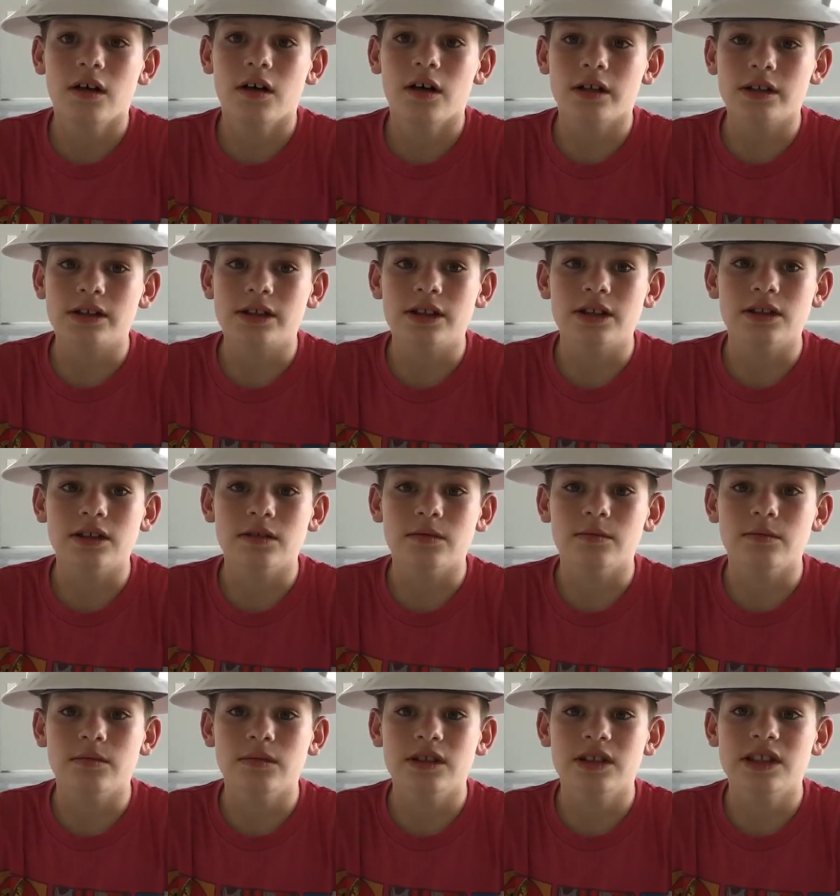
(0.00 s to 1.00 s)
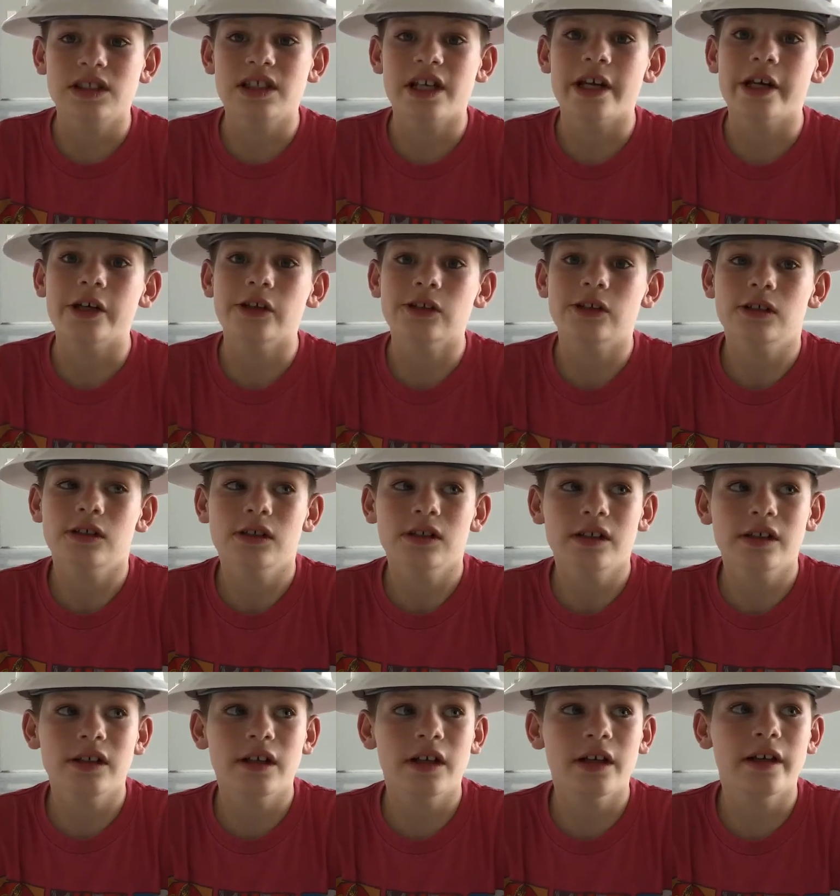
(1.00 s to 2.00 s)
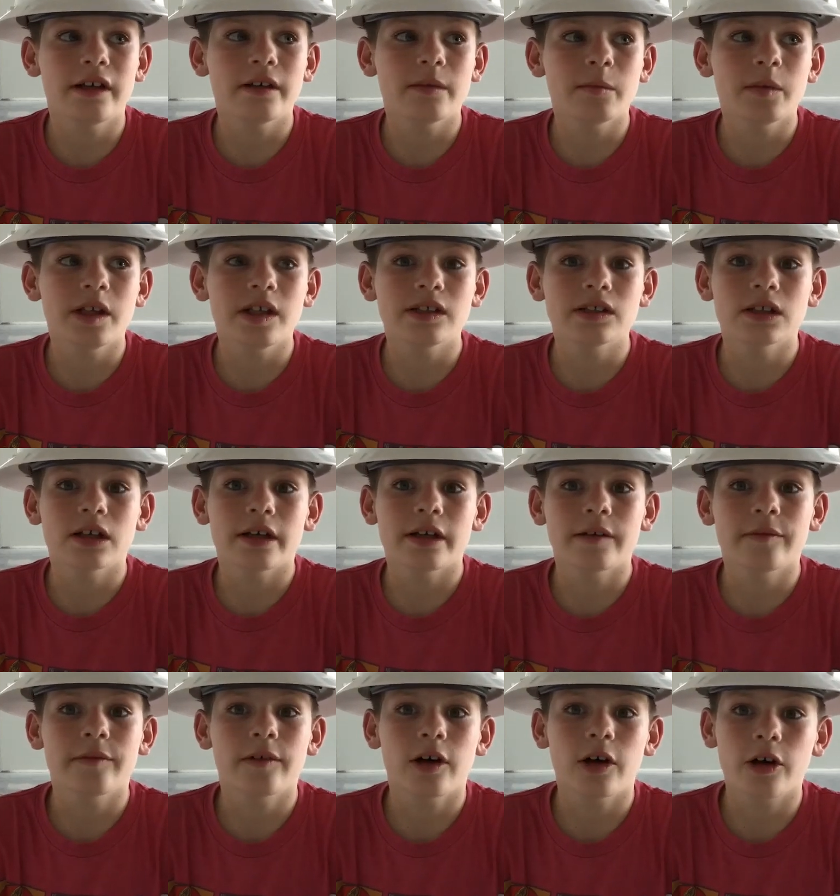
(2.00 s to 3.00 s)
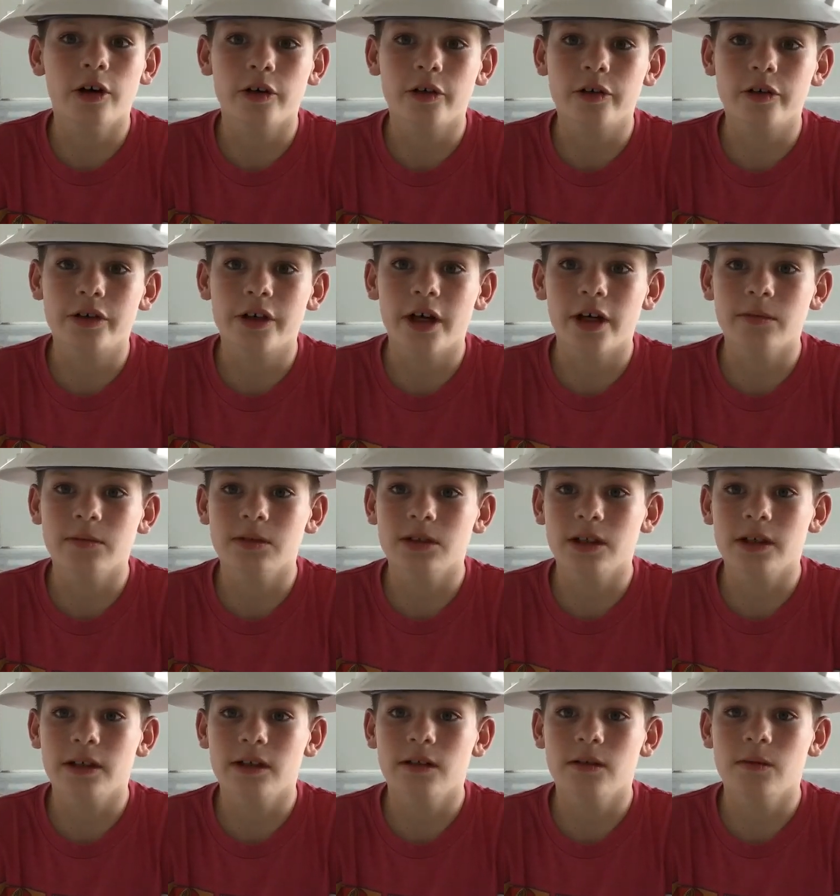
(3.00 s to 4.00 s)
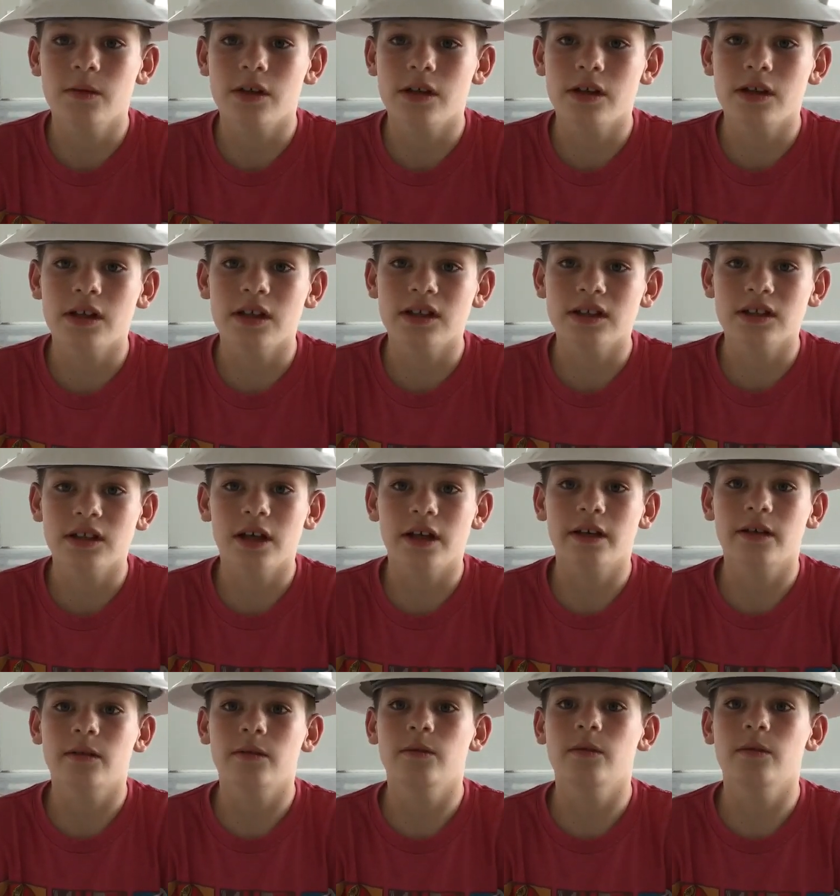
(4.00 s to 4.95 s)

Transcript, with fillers: autism scale and it means I have harder times like with things like